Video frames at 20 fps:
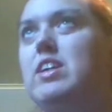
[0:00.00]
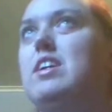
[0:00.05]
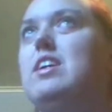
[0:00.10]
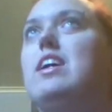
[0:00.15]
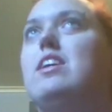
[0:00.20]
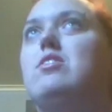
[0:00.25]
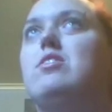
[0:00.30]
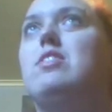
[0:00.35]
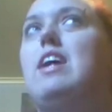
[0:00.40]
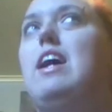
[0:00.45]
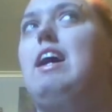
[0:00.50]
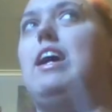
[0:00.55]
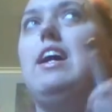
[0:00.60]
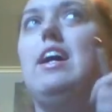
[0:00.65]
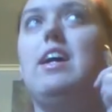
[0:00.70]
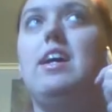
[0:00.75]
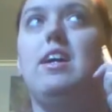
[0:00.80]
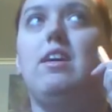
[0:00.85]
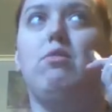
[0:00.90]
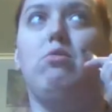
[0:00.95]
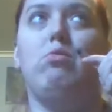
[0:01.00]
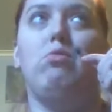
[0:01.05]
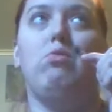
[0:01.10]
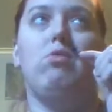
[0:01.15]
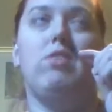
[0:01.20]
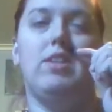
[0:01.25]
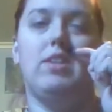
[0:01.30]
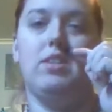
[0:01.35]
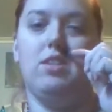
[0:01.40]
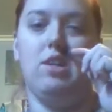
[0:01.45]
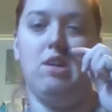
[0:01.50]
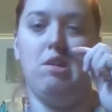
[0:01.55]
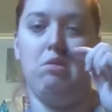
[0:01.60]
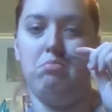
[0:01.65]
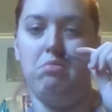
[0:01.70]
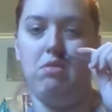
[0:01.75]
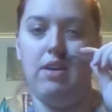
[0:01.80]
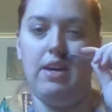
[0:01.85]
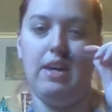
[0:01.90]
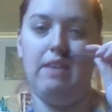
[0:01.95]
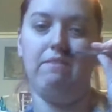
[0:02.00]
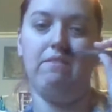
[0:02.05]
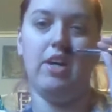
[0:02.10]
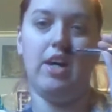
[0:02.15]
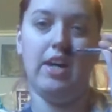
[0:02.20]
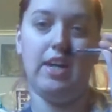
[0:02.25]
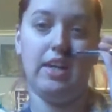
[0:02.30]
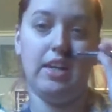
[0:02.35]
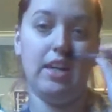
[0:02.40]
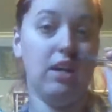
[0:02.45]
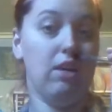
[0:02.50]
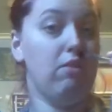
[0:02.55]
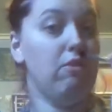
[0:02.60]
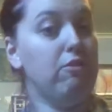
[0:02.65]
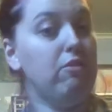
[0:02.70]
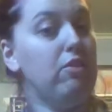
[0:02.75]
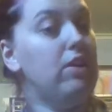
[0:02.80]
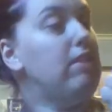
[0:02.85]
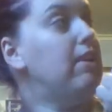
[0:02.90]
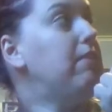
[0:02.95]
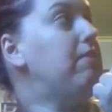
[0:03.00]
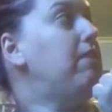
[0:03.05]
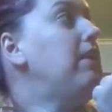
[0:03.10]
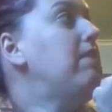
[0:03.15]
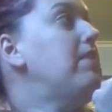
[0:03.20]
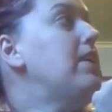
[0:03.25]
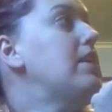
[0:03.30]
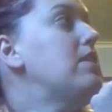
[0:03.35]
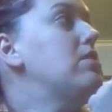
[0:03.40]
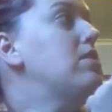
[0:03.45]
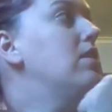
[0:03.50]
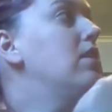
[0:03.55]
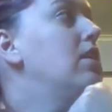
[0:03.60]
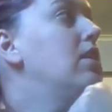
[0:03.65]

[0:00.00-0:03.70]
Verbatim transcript: Yes, I want to play my cute fairy babies